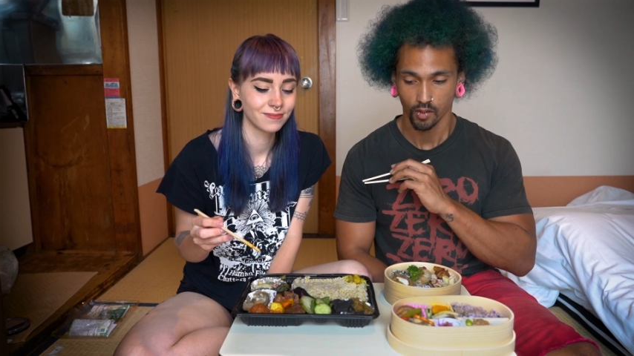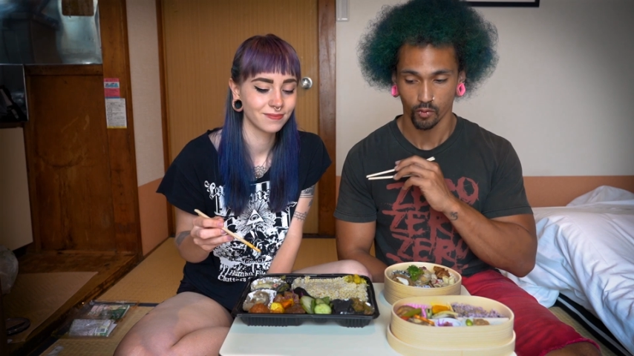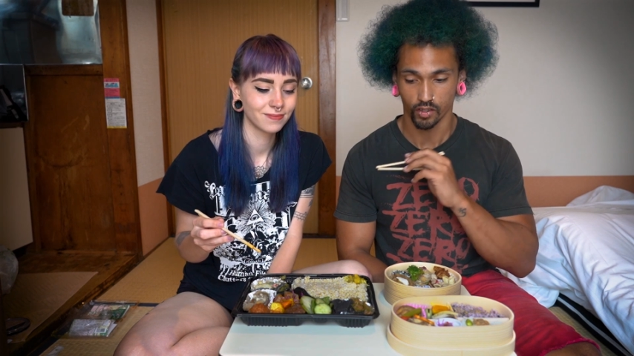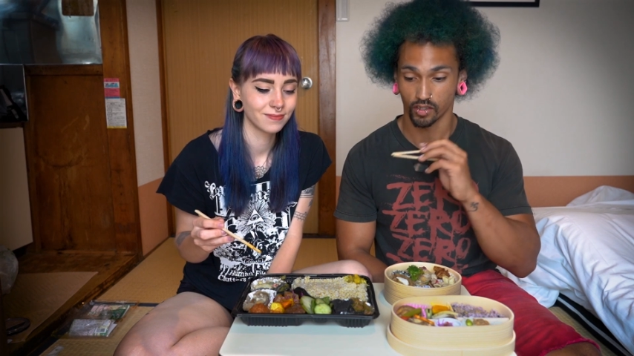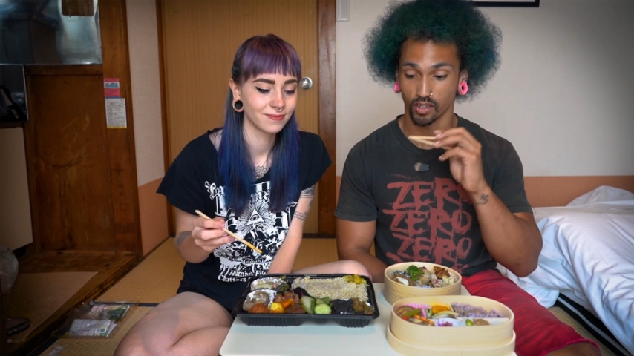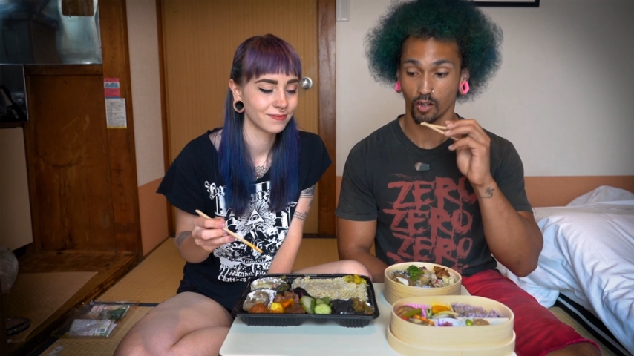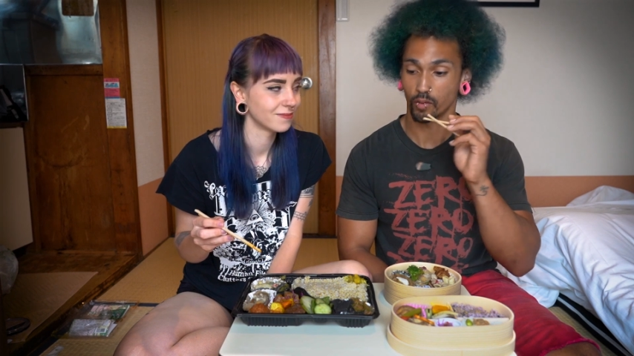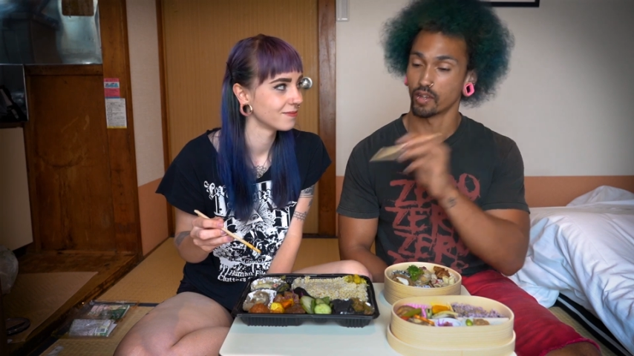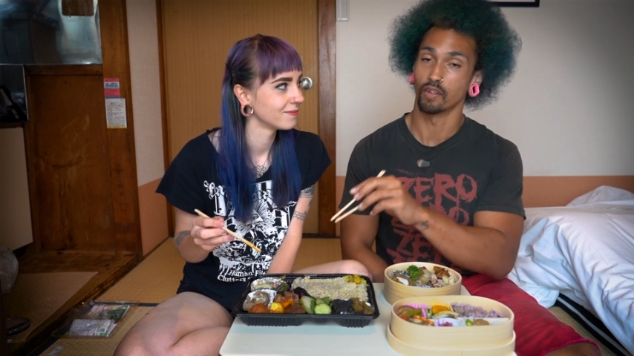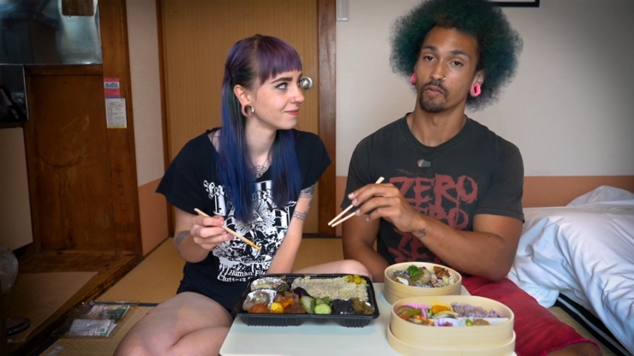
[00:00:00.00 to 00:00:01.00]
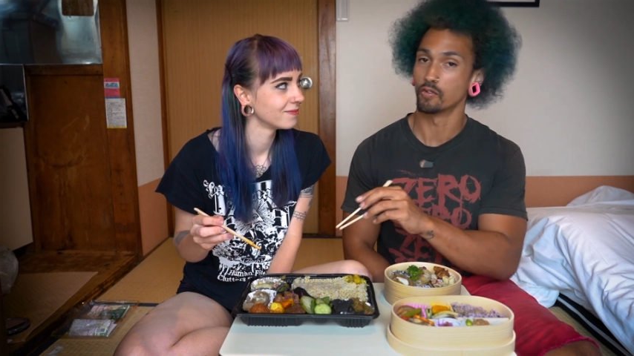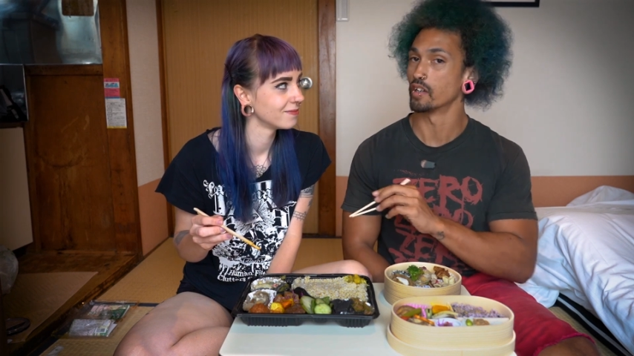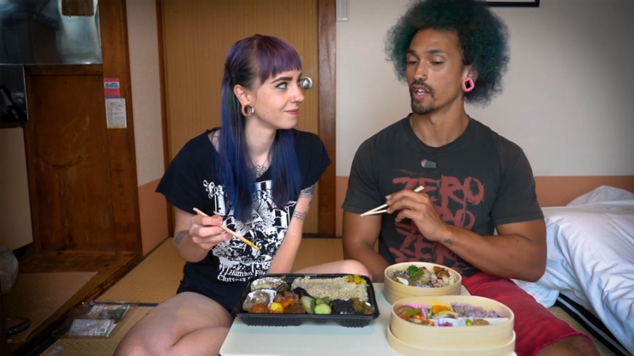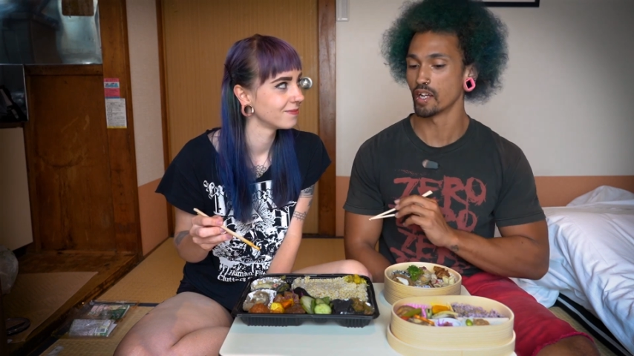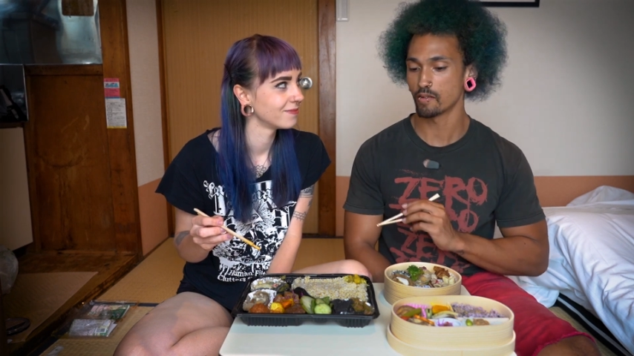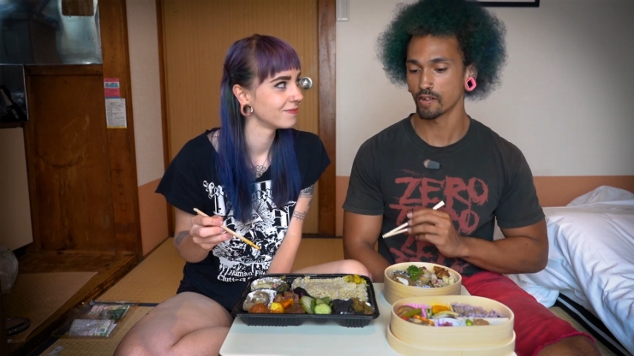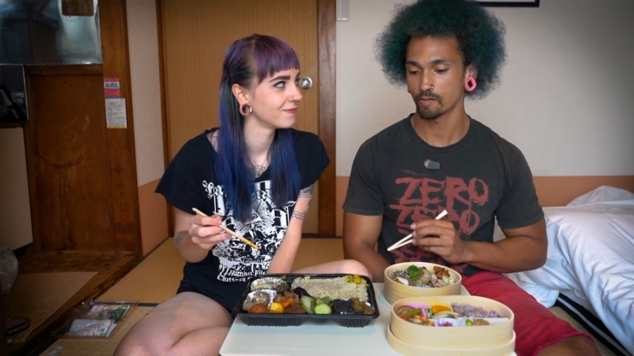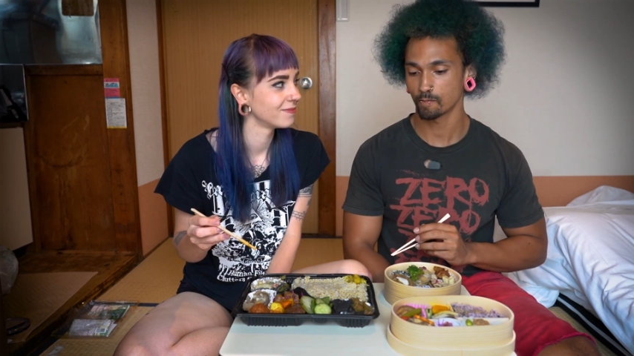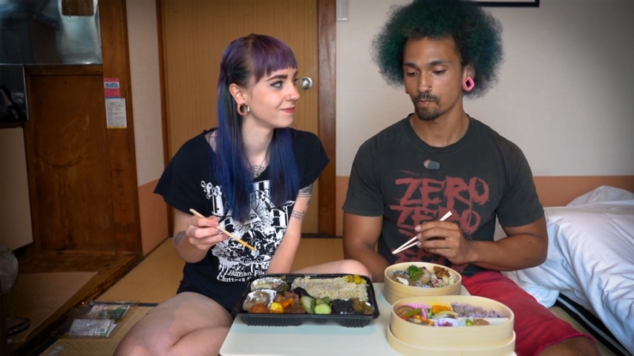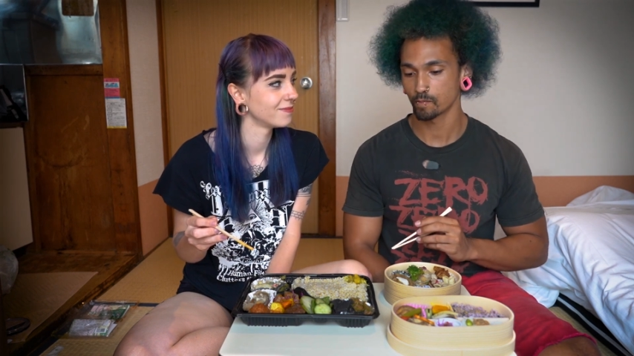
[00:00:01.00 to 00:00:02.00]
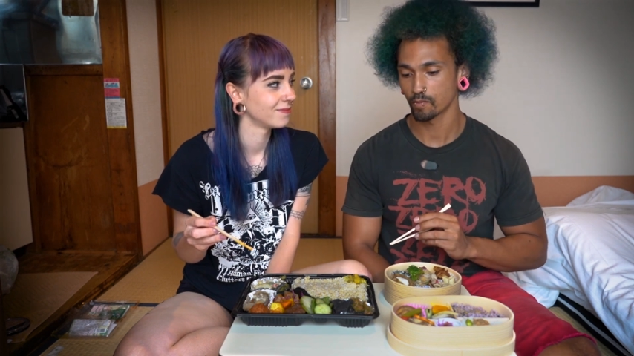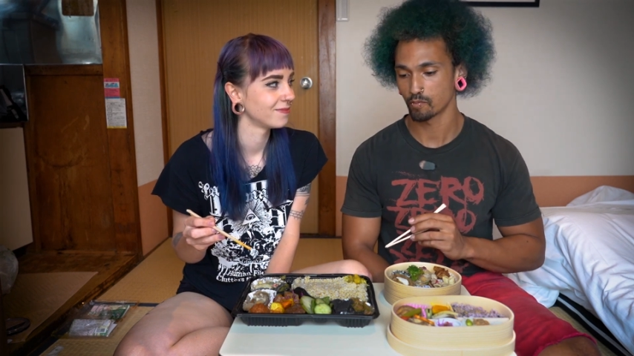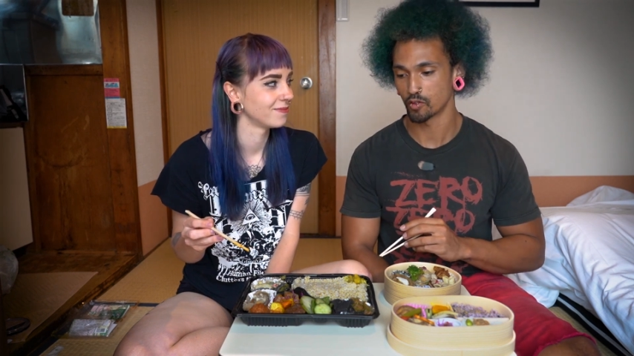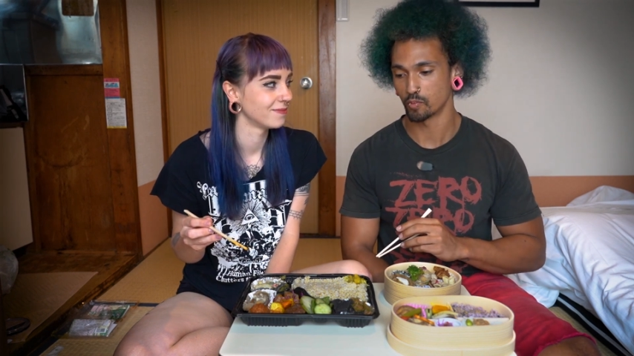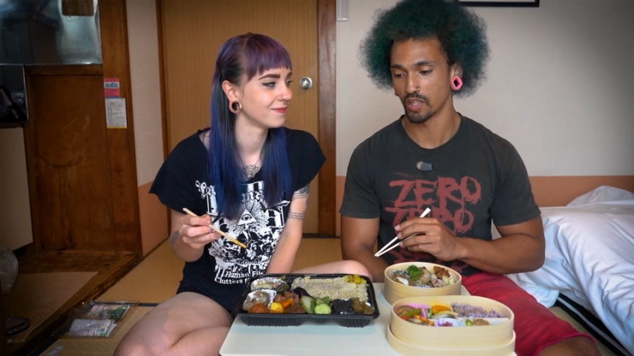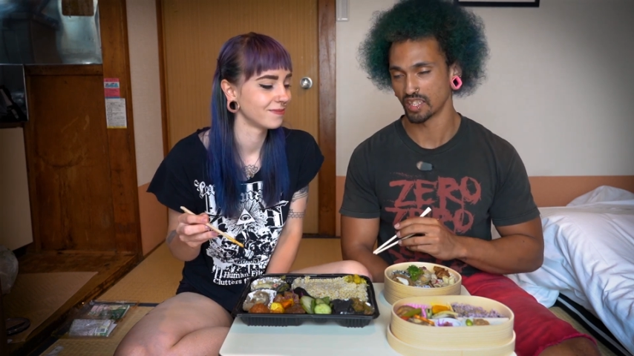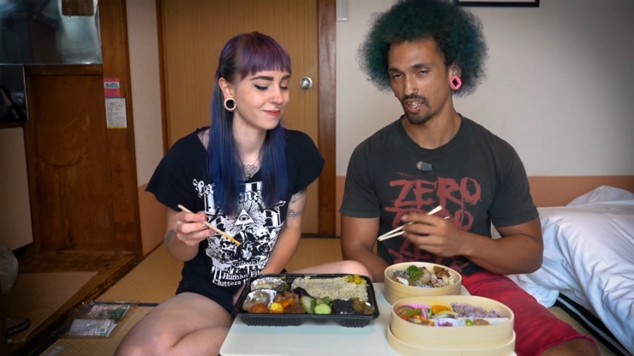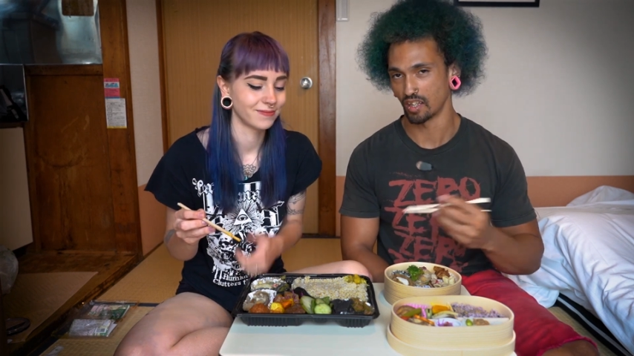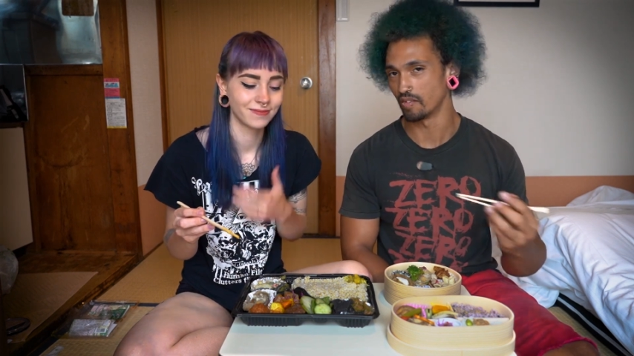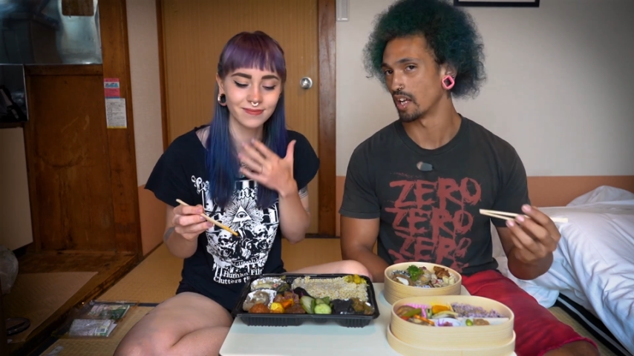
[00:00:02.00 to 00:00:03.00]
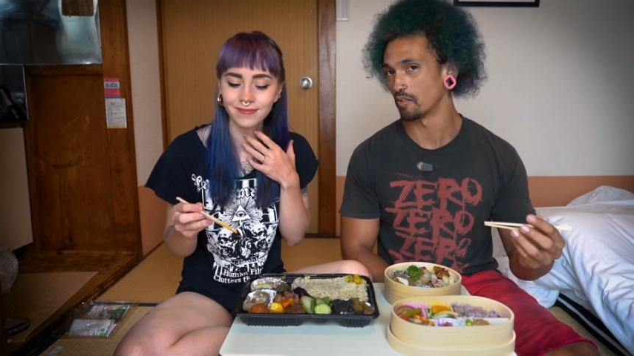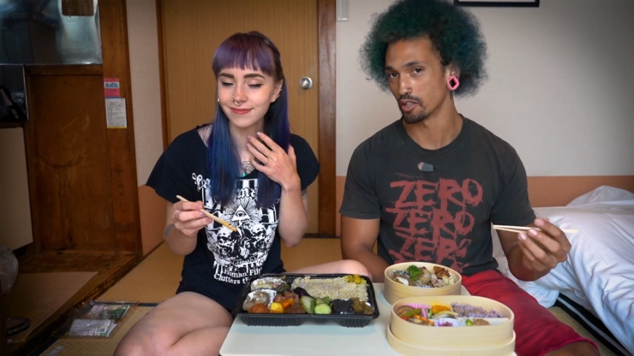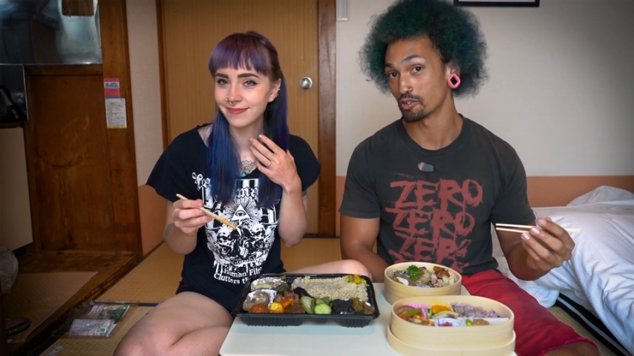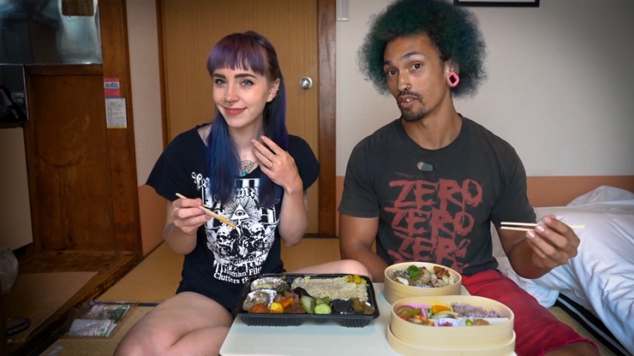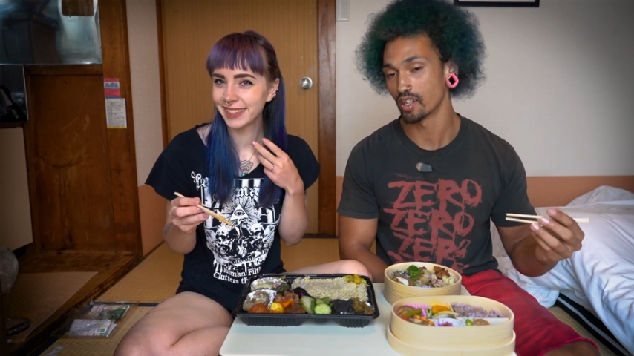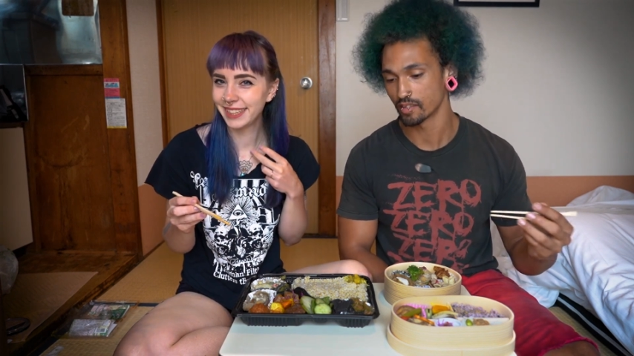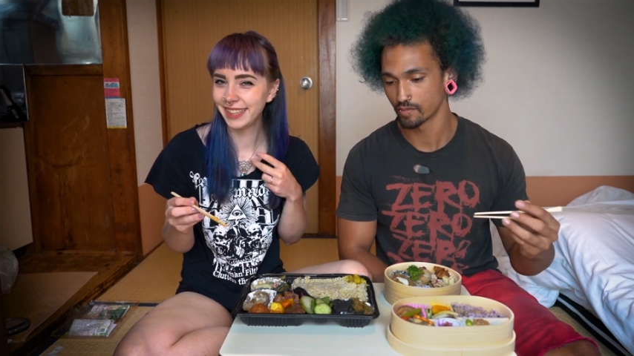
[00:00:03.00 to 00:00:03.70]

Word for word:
Speaker 1: We're going to start with the Funadeya one, just because I love that restaurant.